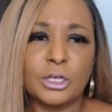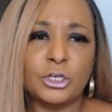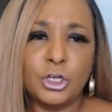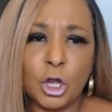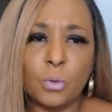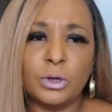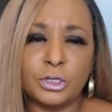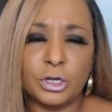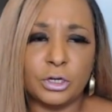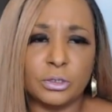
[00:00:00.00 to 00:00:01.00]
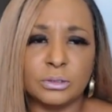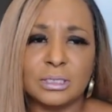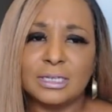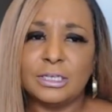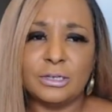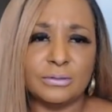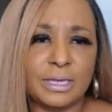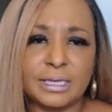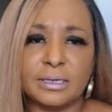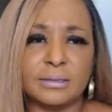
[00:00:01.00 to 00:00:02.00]
no one knows. You know,
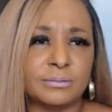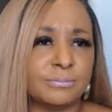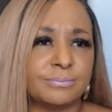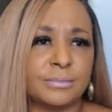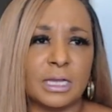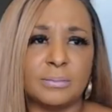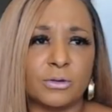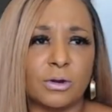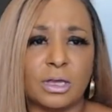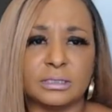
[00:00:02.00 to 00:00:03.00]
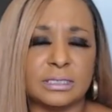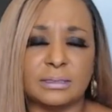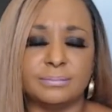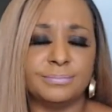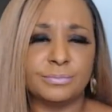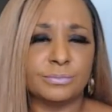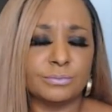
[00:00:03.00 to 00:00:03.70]
they could come across some,